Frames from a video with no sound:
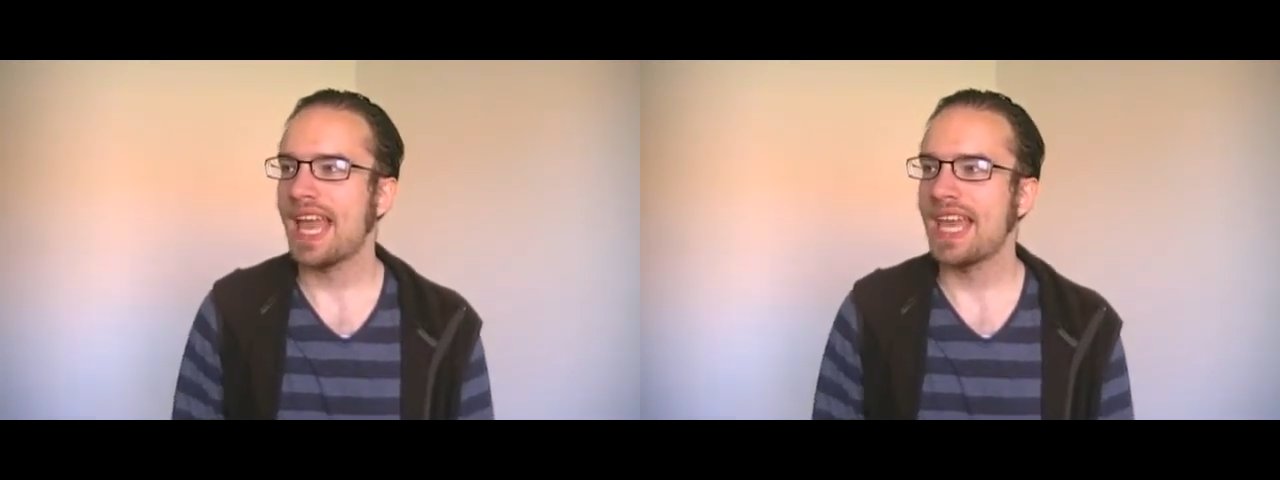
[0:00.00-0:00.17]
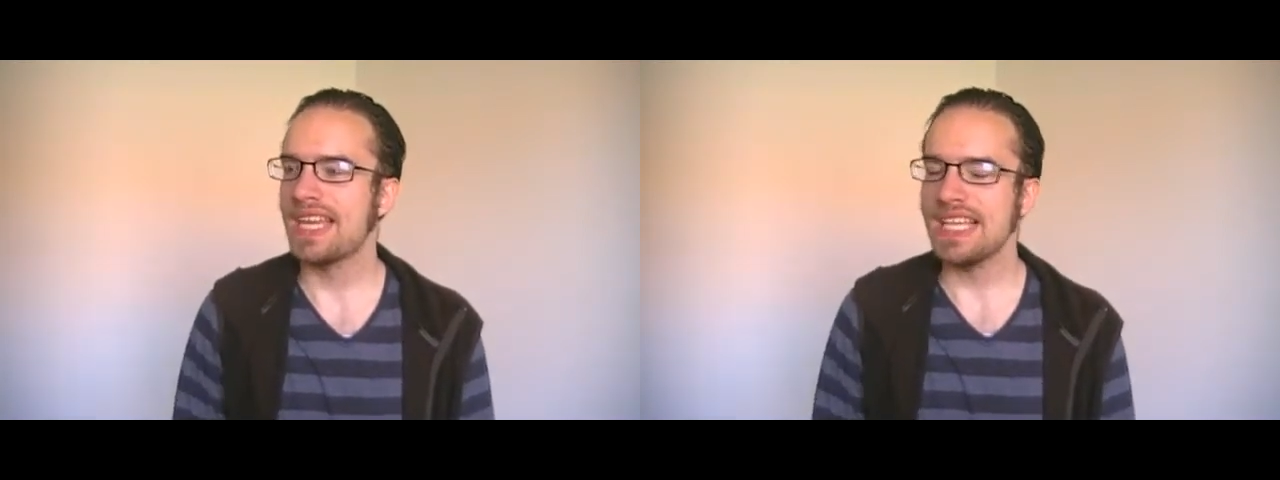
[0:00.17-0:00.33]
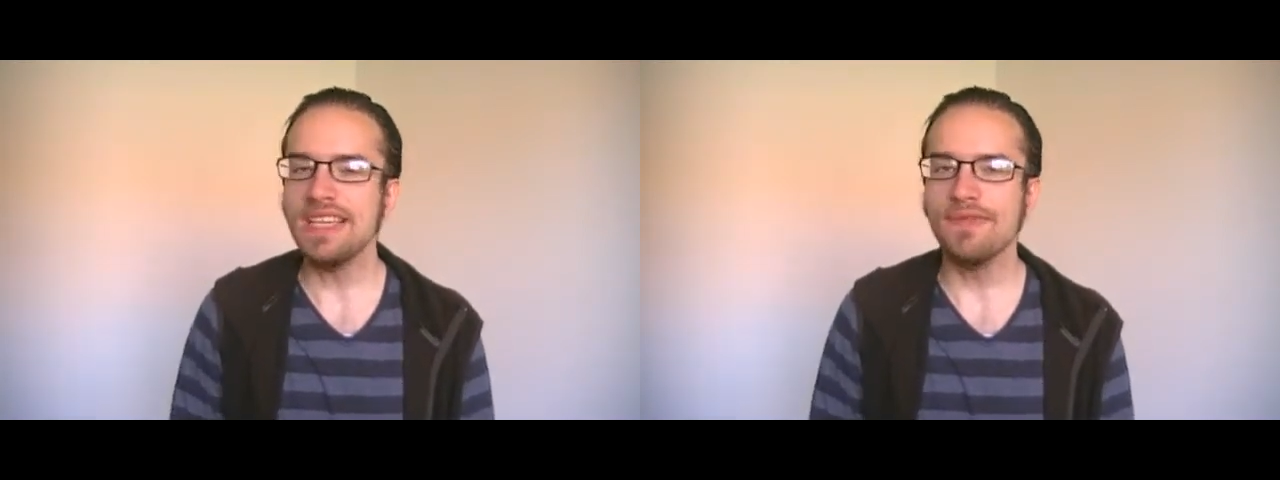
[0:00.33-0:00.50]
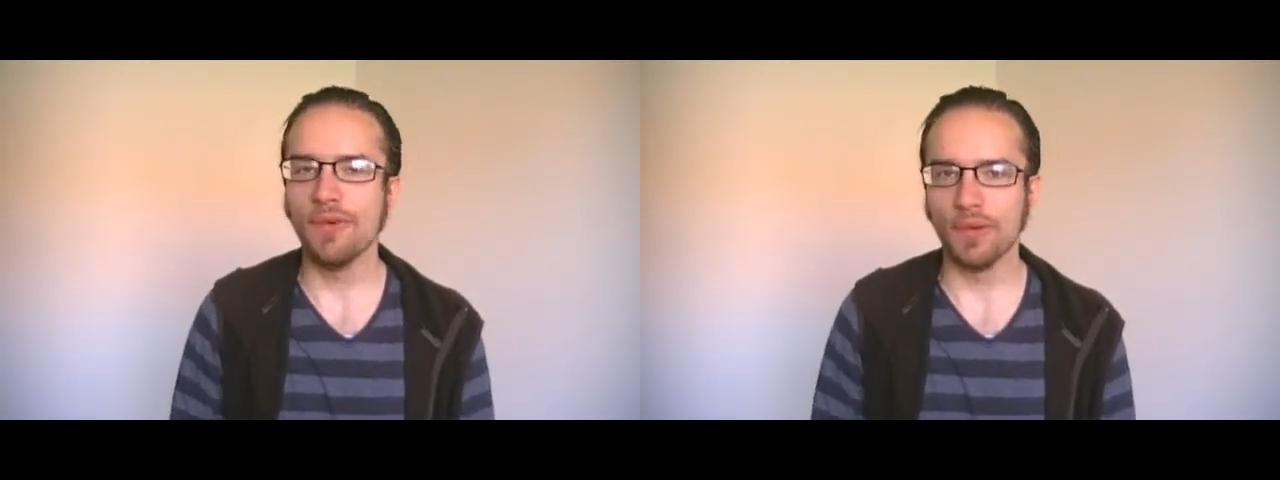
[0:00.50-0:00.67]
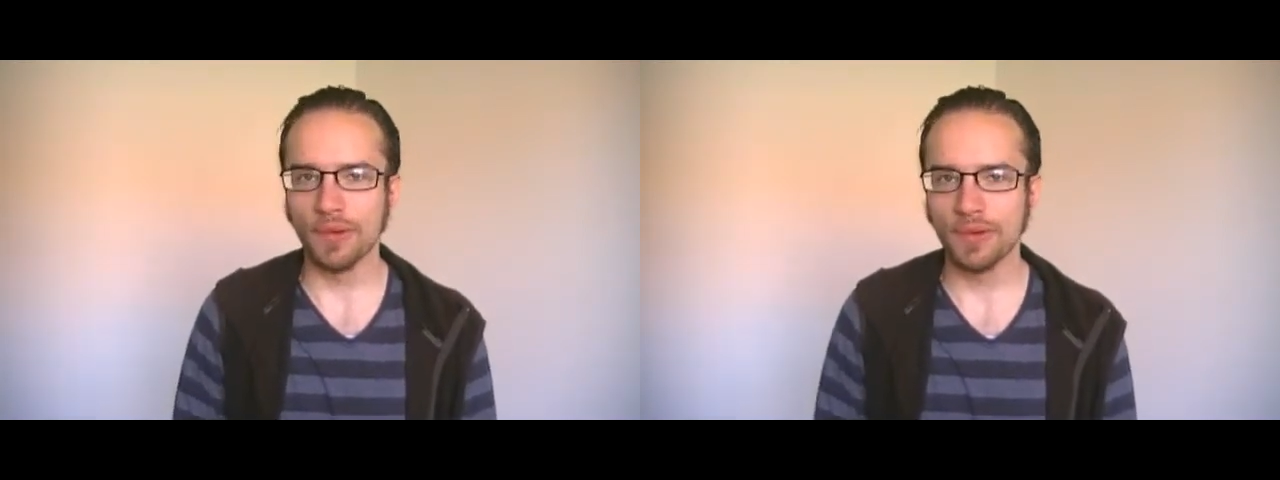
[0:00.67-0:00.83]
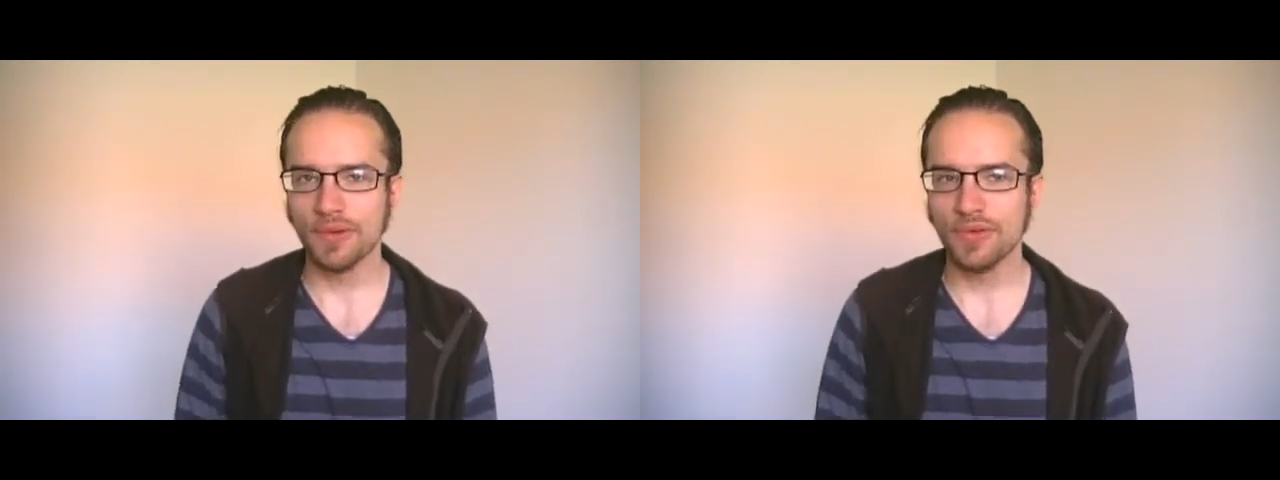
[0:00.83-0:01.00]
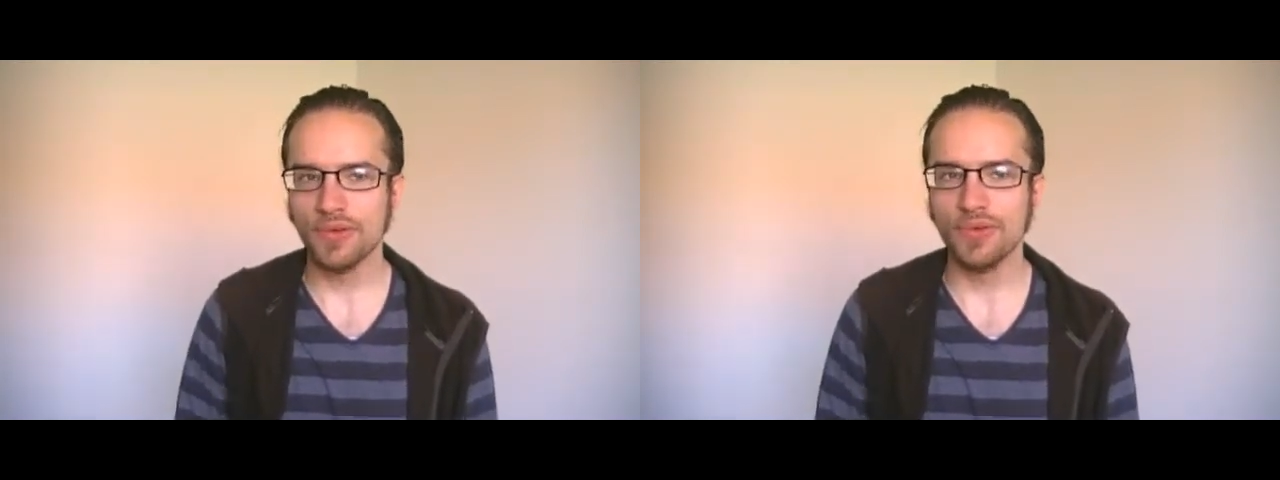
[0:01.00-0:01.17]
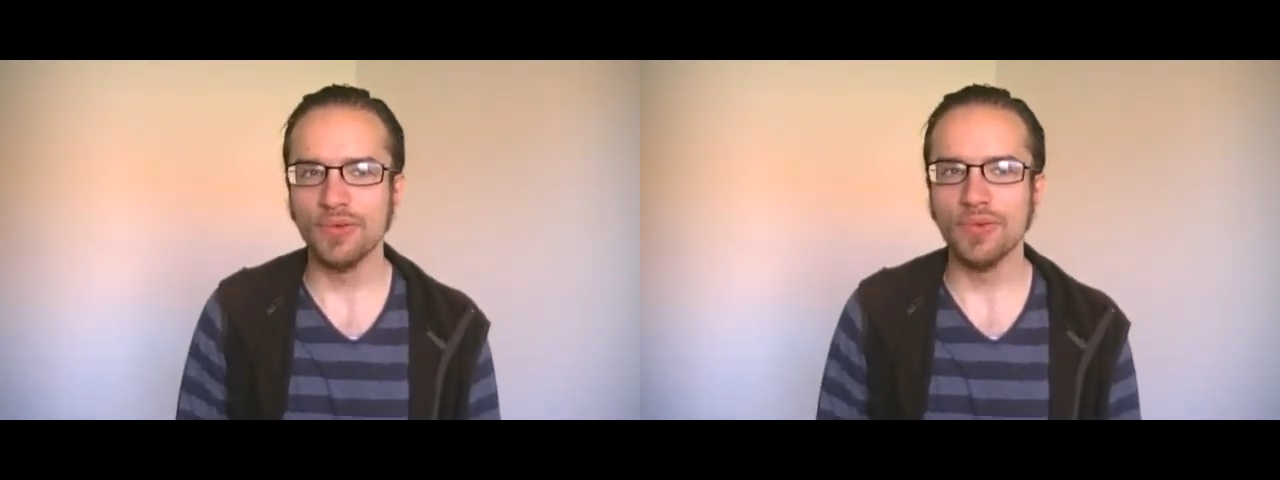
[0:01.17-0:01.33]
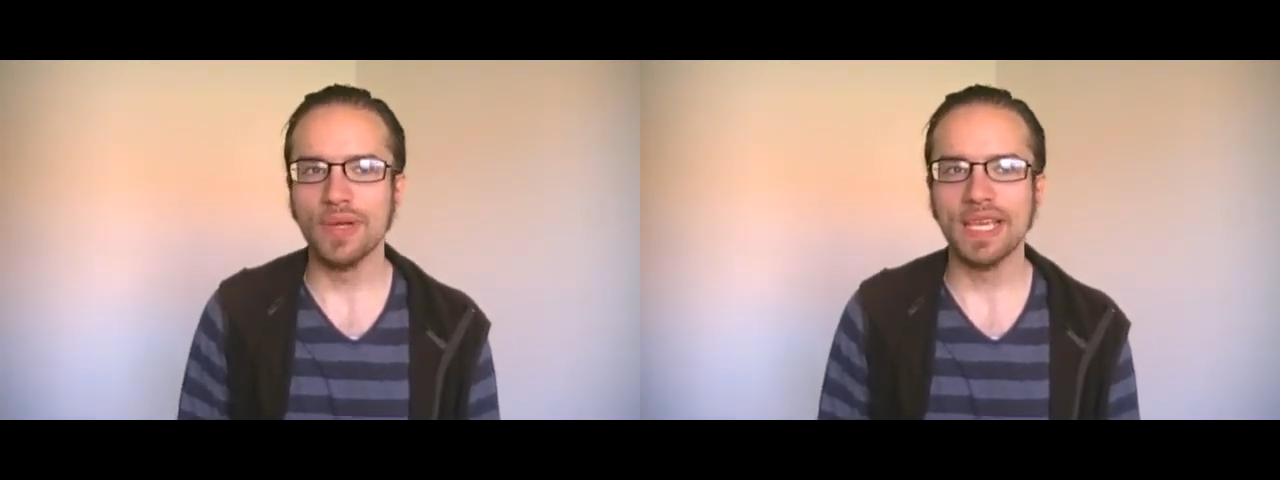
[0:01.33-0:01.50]
an evil
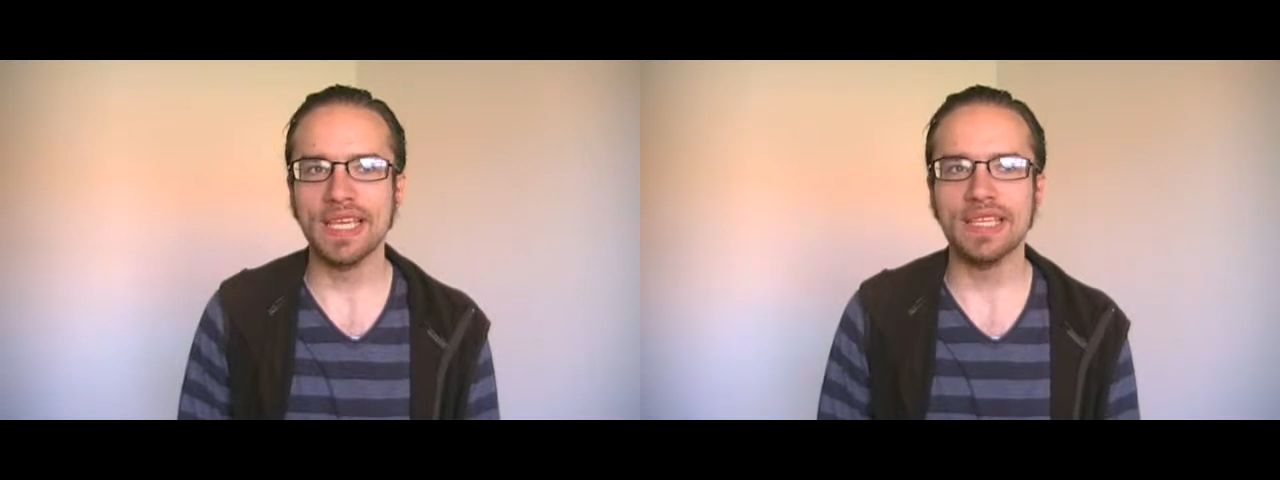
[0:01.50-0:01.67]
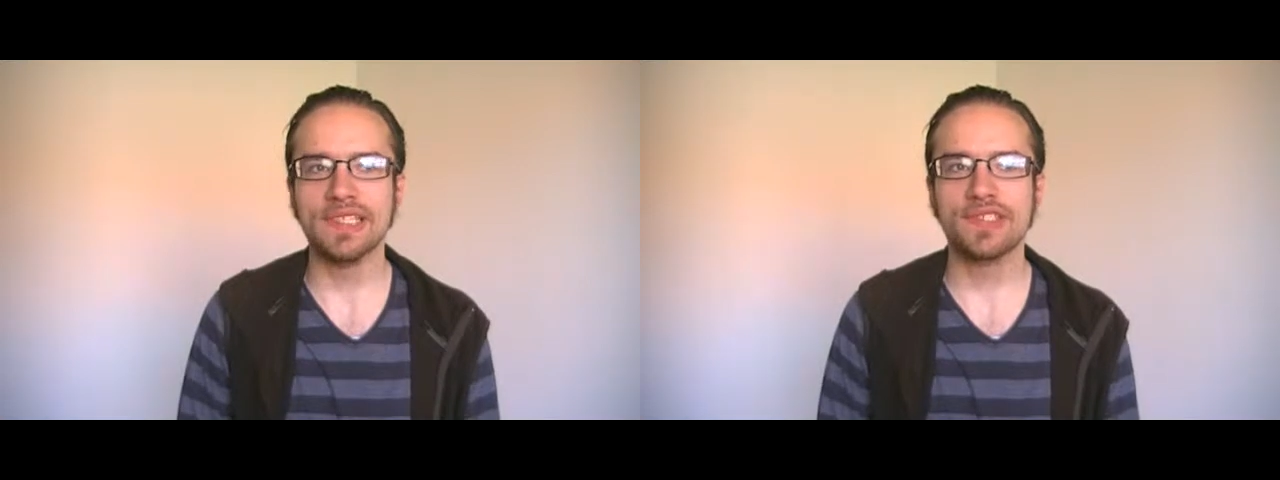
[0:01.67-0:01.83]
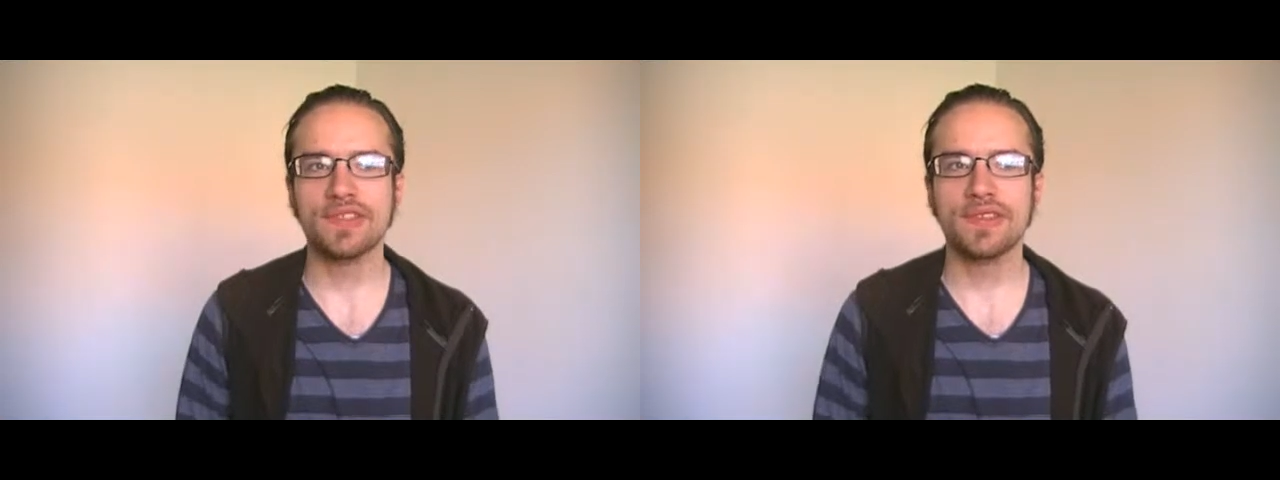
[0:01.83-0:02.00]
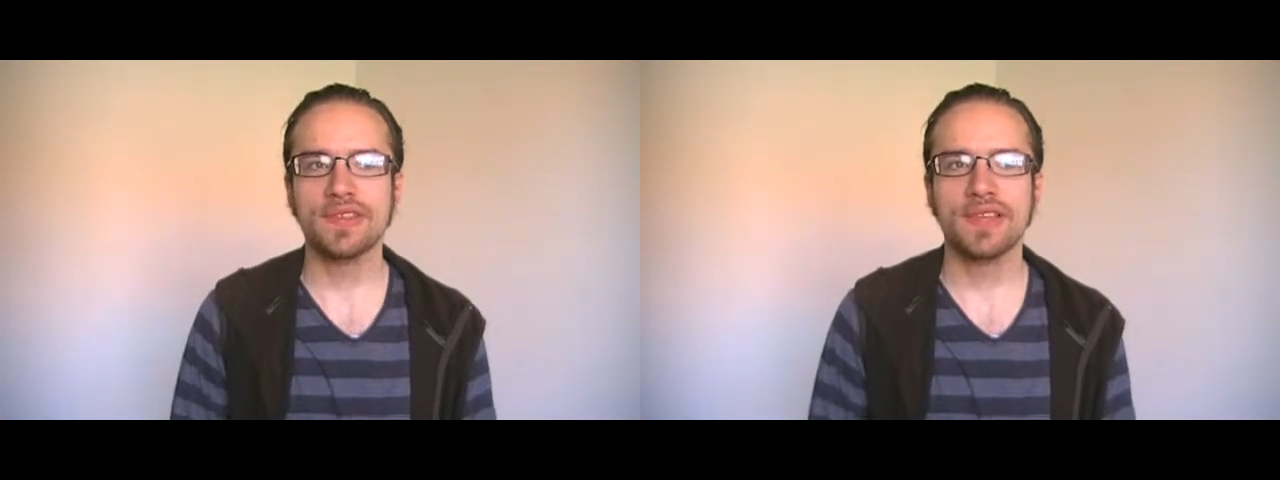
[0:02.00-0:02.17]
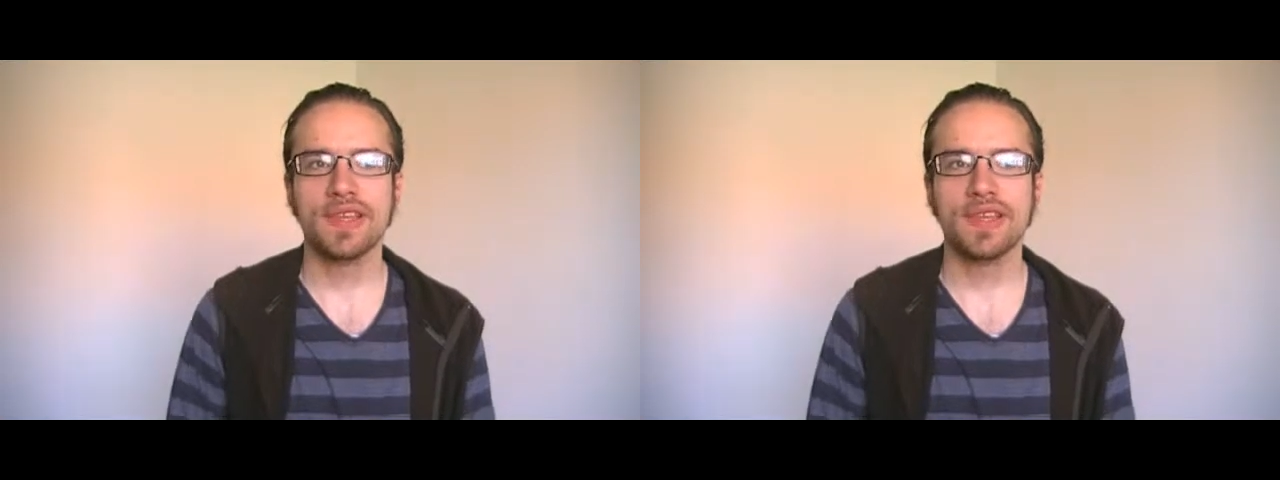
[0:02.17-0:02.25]
who is